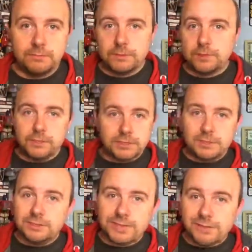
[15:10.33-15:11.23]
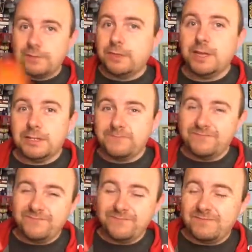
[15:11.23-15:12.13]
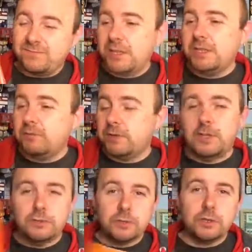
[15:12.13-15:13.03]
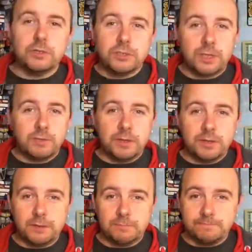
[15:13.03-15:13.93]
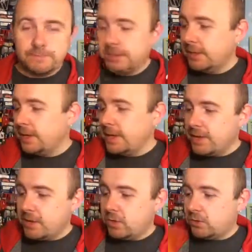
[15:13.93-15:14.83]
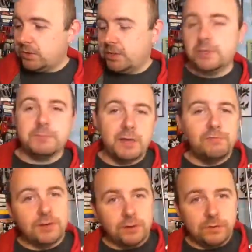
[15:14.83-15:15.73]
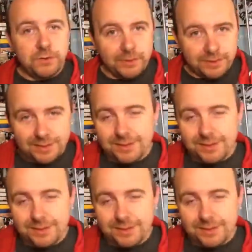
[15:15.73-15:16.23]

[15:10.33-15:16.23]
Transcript: So this is definitely a really, really good cause to get behind. Okay, that's my rant over with.